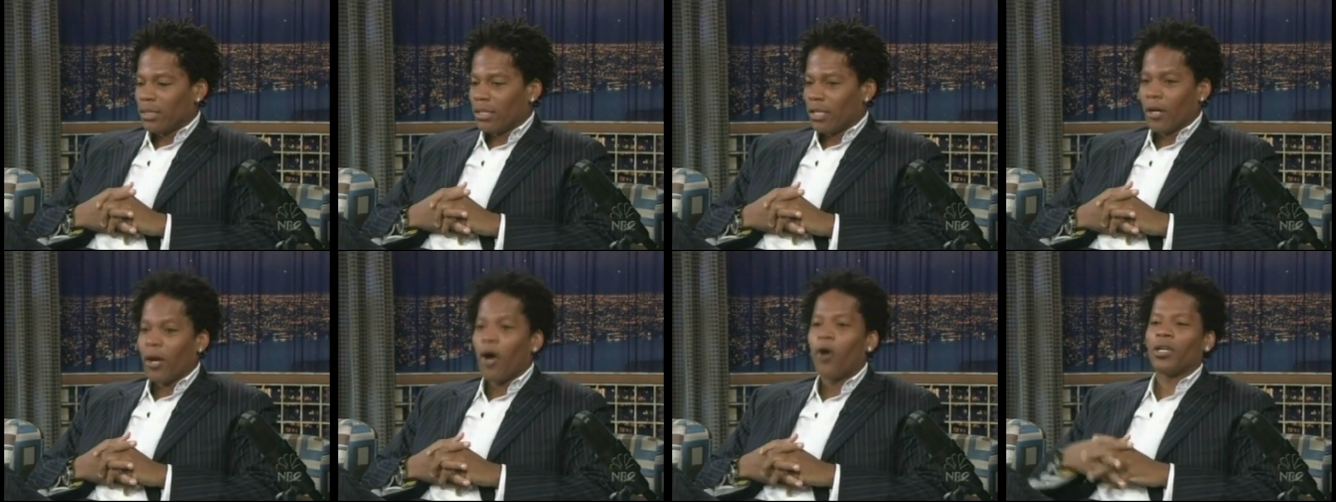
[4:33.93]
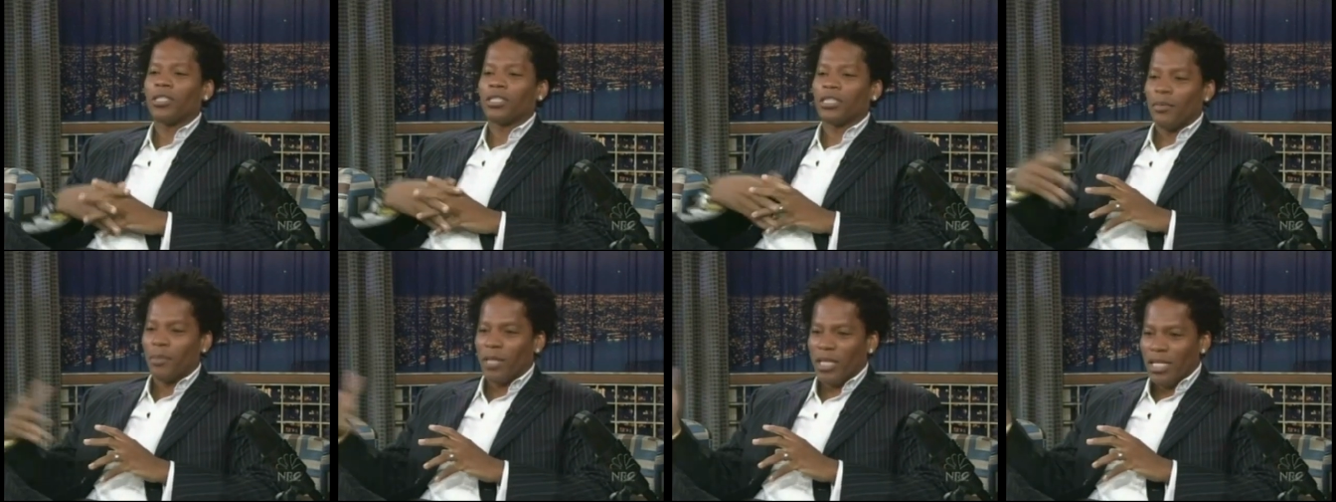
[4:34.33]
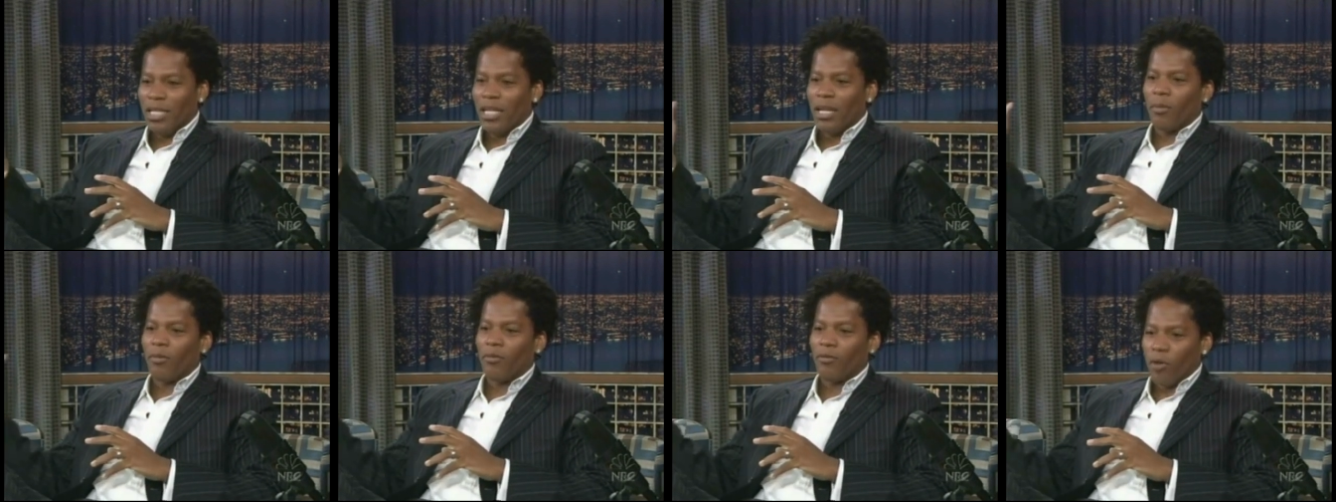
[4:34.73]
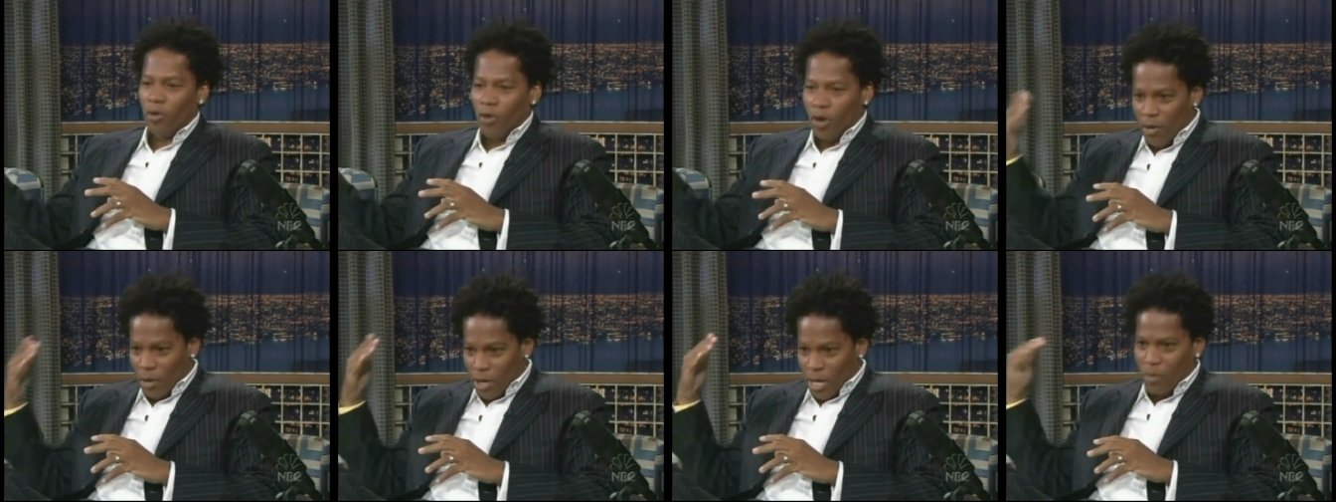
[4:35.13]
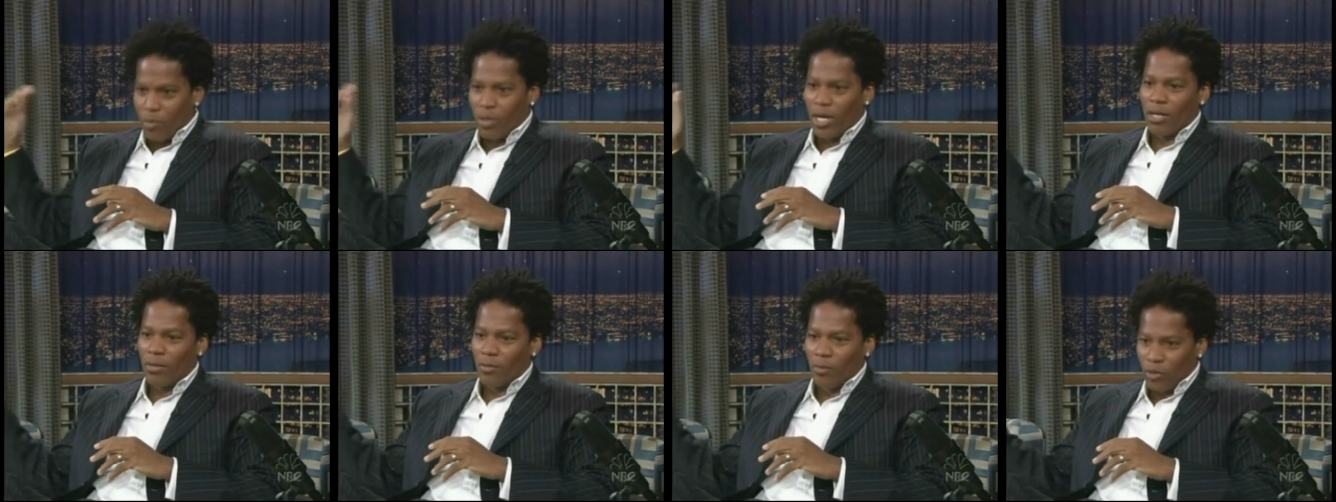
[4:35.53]
now go get something to eat. Number four, hurry up.
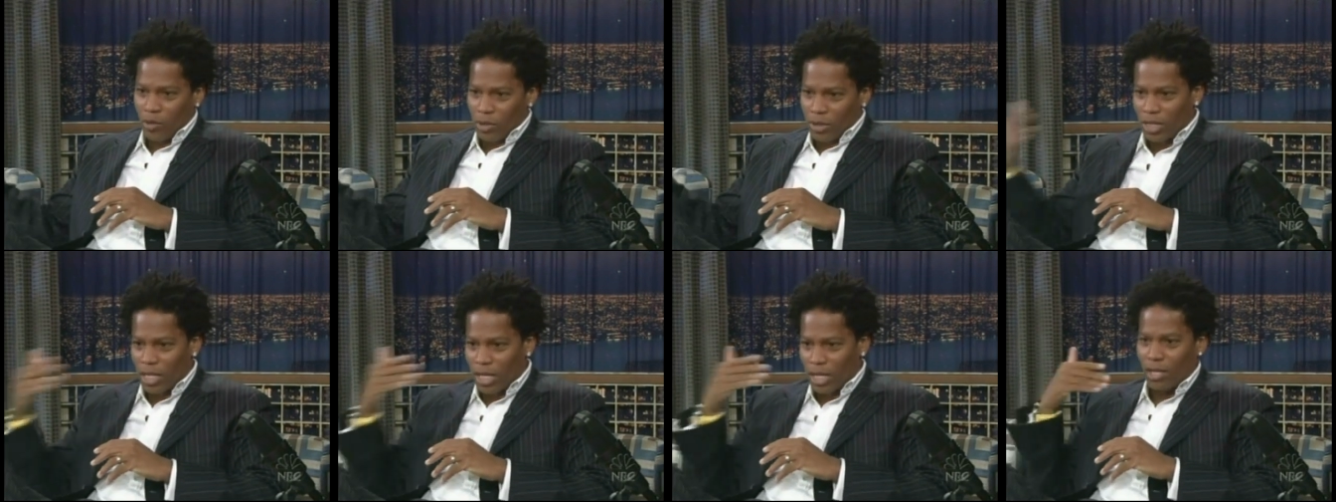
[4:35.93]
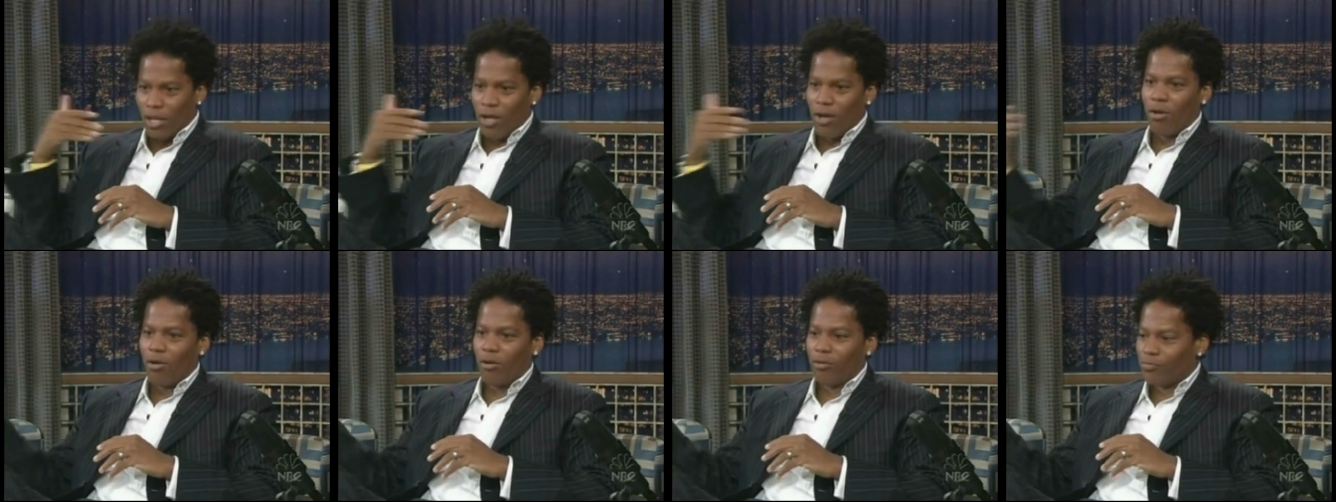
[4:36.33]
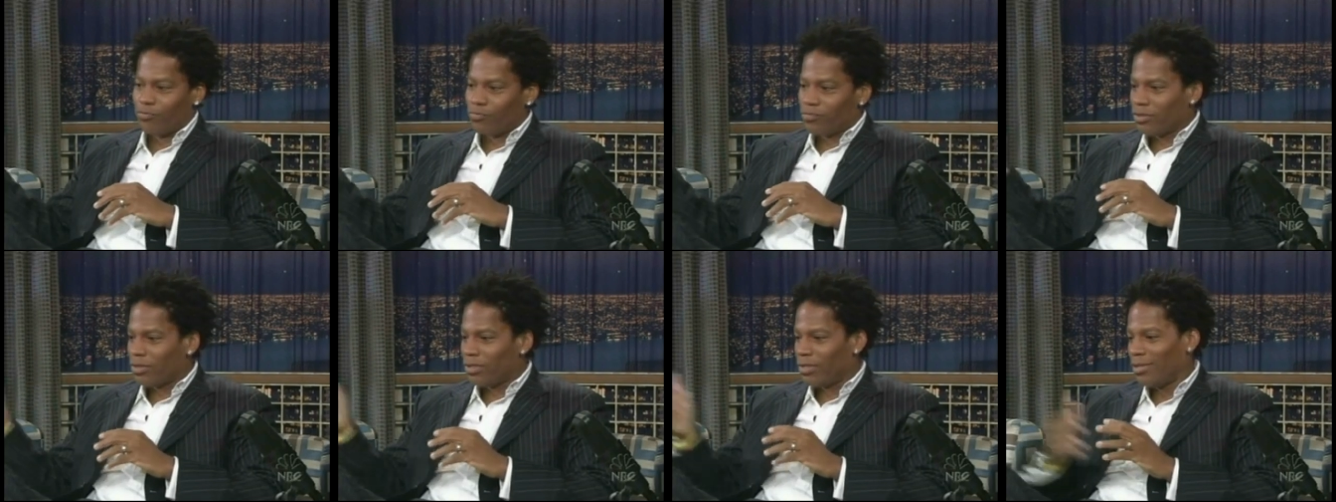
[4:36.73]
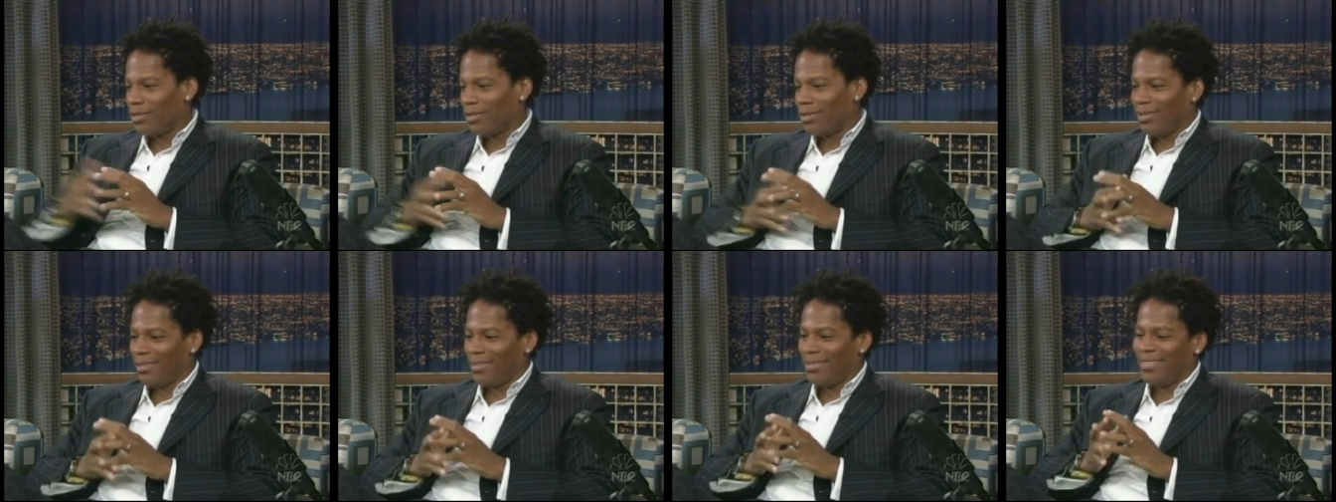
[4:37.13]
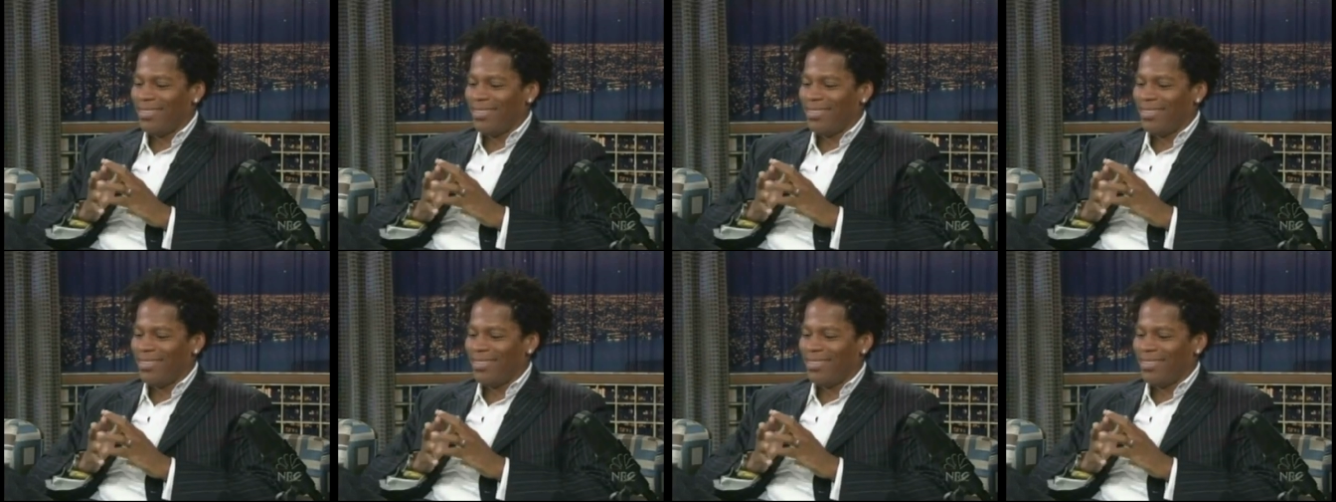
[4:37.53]
We gotta move this four. thing along. You can't even